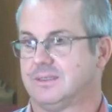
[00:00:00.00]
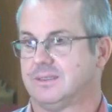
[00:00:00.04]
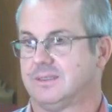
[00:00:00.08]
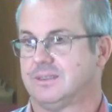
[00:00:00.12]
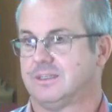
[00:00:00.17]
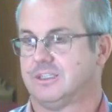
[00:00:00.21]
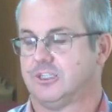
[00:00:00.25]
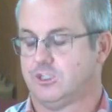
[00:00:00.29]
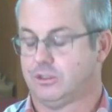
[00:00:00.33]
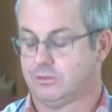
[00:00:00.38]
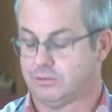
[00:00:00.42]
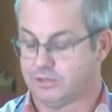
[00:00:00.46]

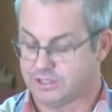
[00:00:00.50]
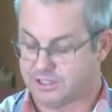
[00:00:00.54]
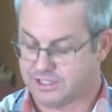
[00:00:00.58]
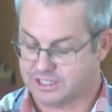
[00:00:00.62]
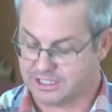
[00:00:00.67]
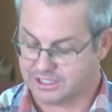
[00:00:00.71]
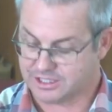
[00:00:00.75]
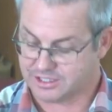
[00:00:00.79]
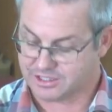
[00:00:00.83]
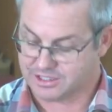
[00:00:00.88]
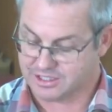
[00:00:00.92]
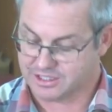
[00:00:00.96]
who
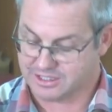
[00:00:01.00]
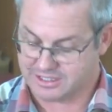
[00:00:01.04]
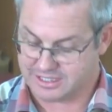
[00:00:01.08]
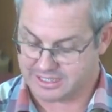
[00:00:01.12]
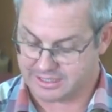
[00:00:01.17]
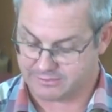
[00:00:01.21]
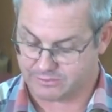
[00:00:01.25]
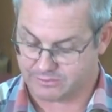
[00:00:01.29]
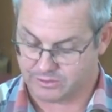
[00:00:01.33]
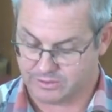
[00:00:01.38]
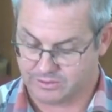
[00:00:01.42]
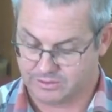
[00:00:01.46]
resists the
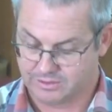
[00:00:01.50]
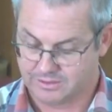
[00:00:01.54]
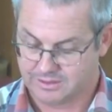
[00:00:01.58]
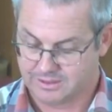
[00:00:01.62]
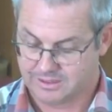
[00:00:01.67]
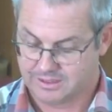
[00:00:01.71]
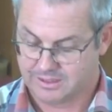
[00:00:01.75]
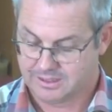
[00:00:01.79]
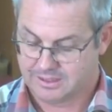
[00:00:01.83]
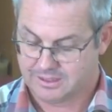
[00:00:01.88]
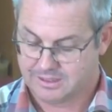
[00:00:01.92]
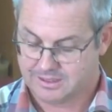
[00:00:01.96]
devil,
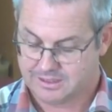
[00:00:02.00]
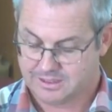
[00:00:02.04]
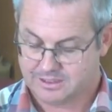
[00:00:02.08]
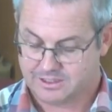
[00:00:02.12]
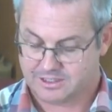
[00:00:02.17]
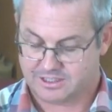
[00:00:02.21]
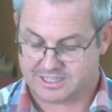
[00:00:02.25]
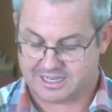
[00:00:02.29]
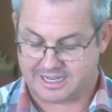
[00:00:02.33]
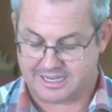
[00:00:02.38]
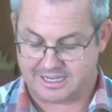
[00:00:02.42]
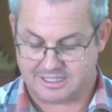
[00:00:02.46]

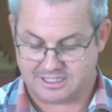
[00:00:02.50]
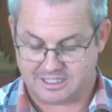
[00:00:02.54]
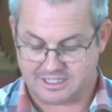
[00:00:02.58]
stands